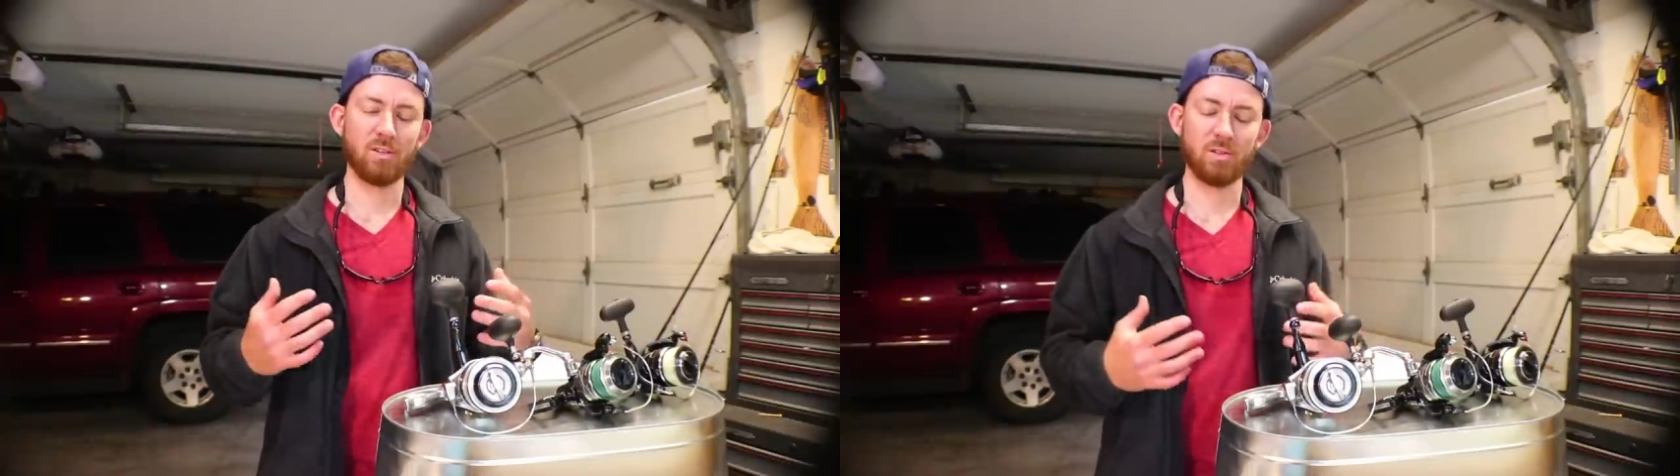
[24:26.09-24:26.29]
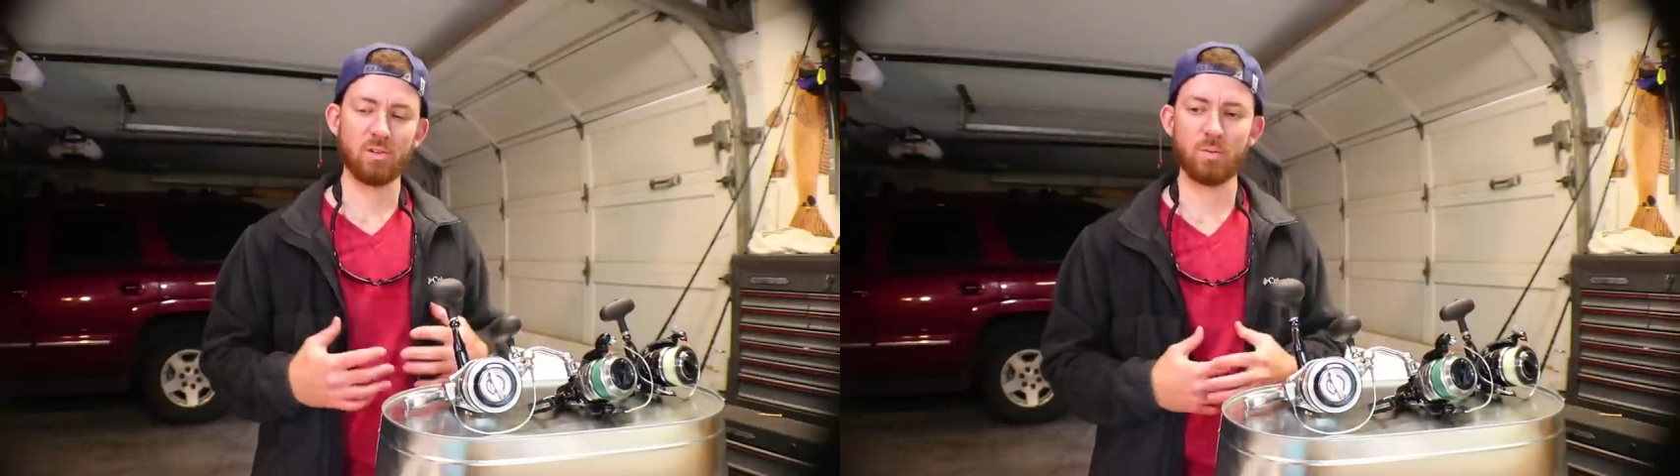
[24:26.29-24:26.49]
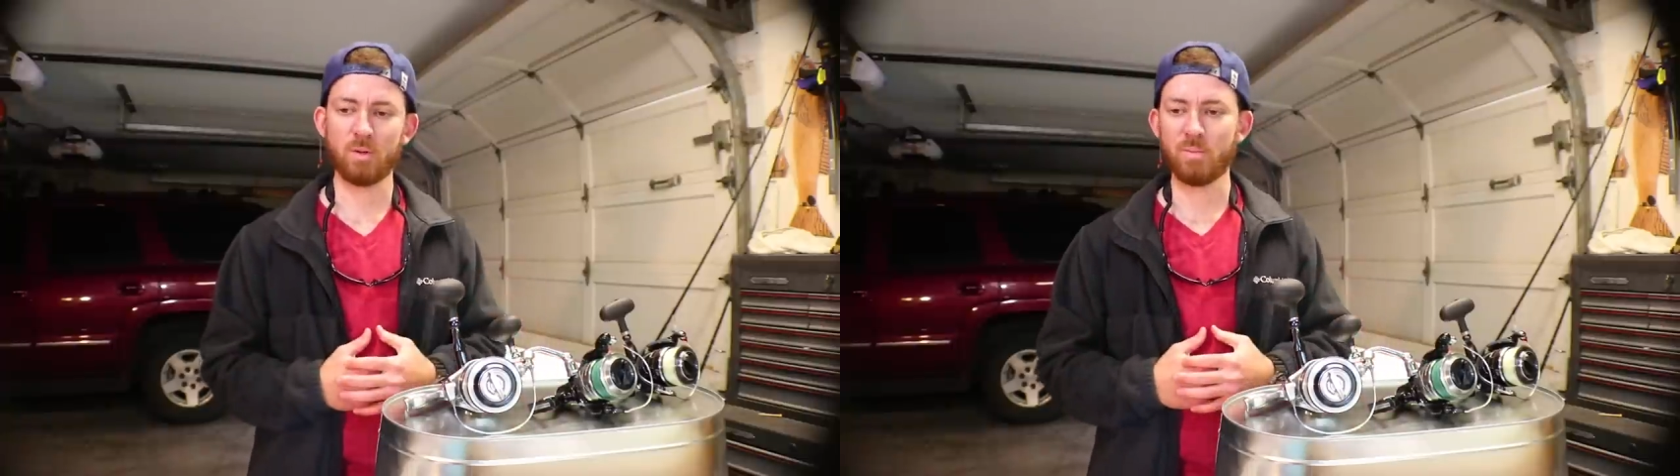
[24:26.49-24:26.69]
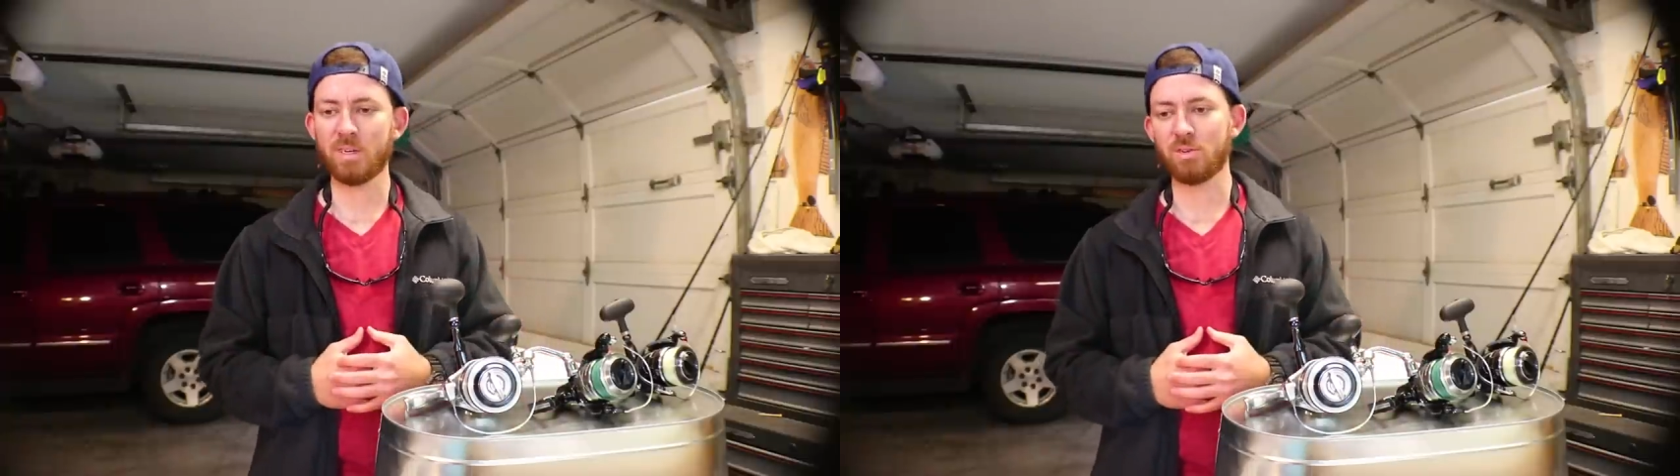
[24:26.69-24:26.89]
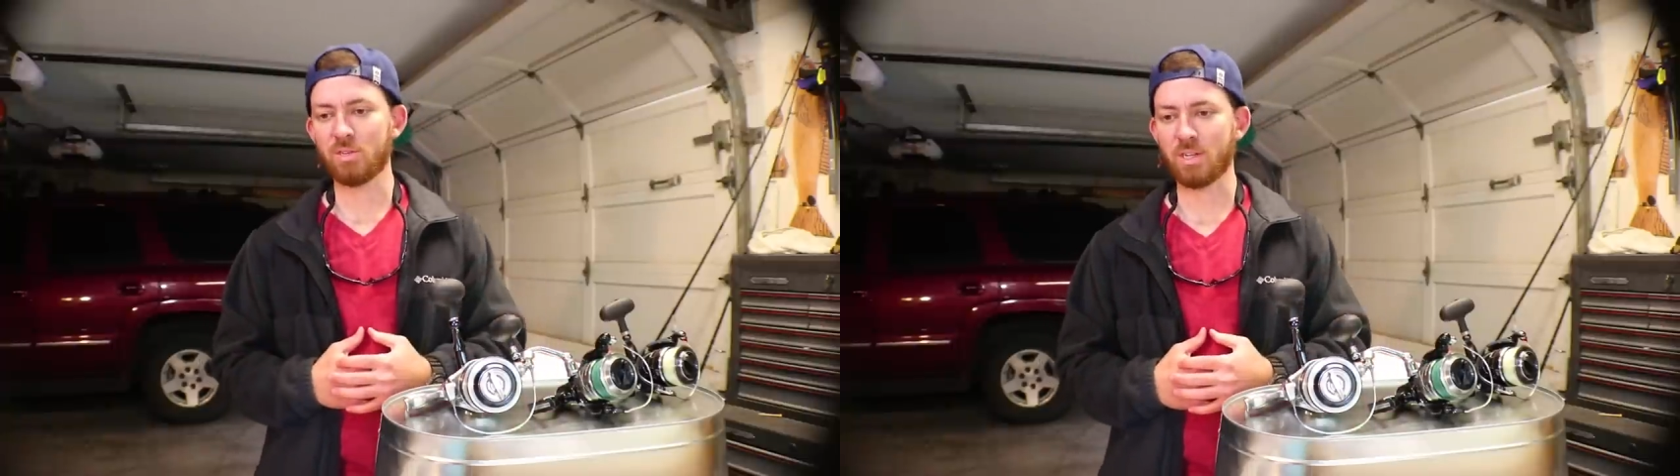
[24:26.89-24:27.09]
little bit
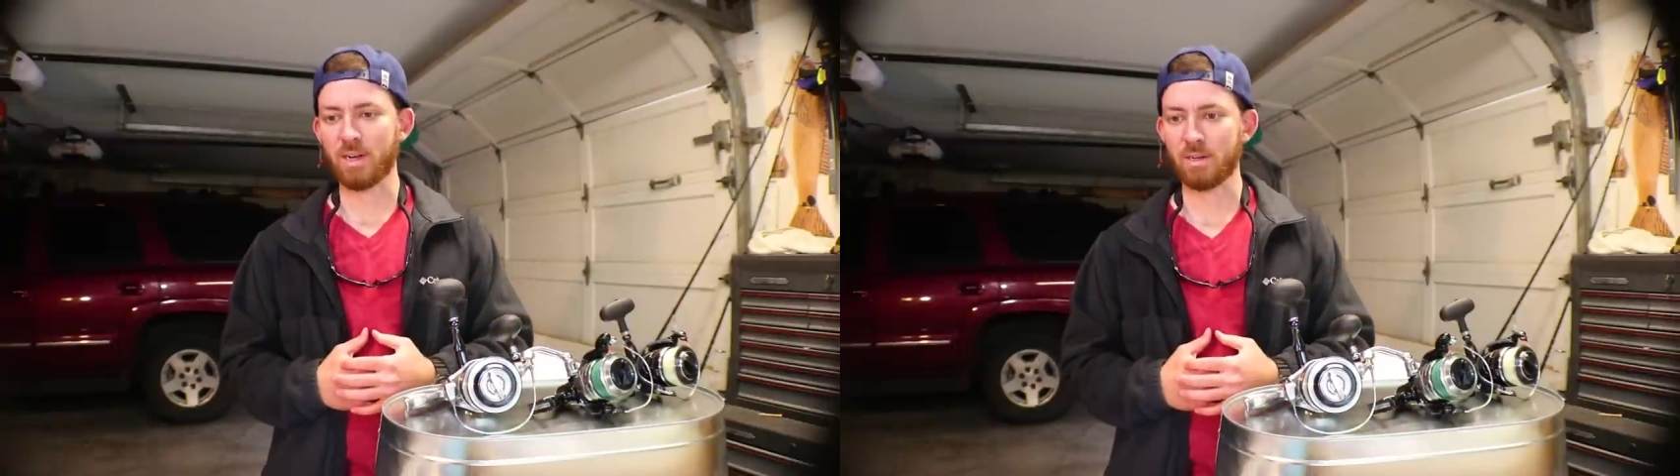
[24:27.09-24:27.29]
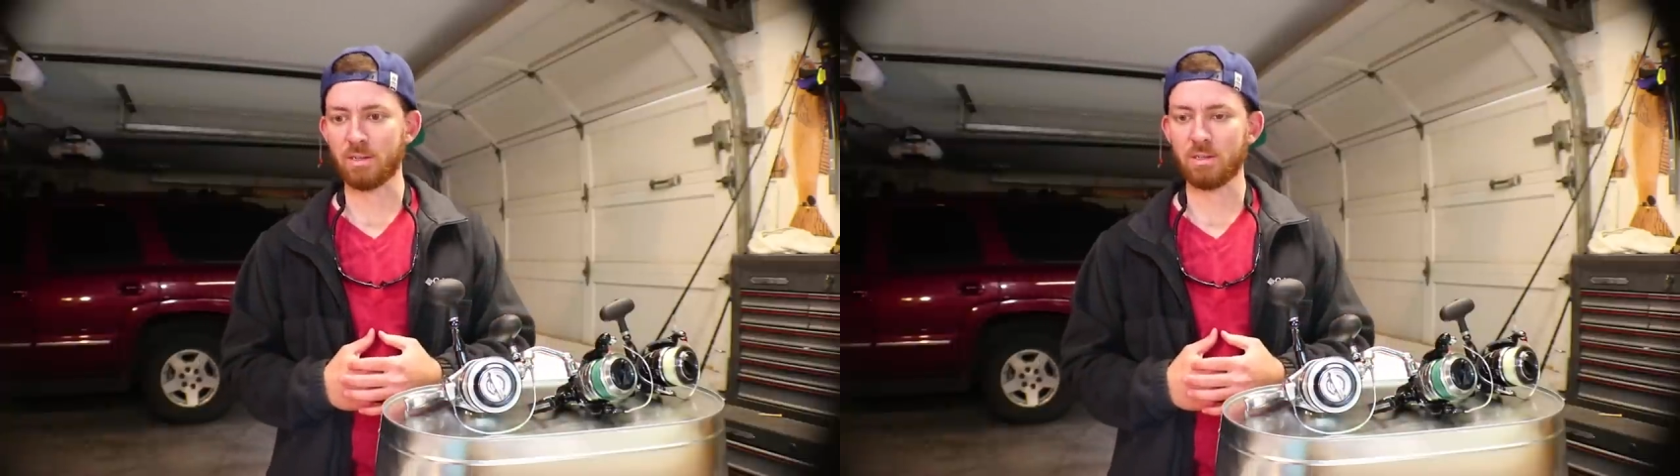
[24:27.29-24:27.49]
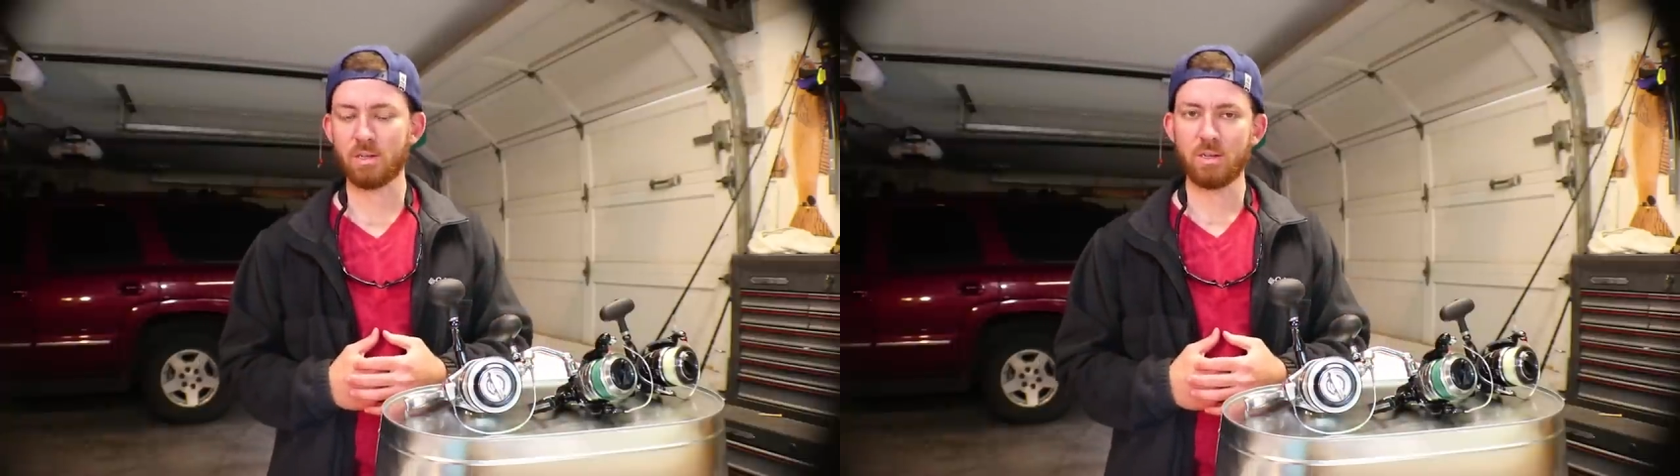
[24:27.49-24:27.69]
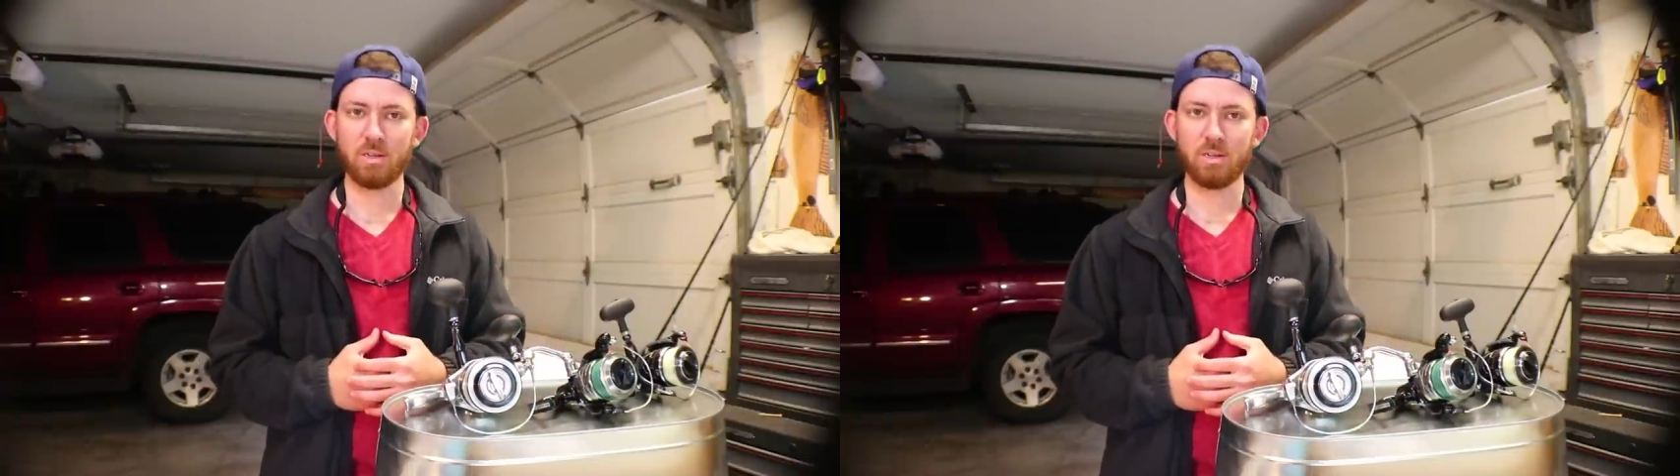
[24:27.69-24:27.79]
bigger size.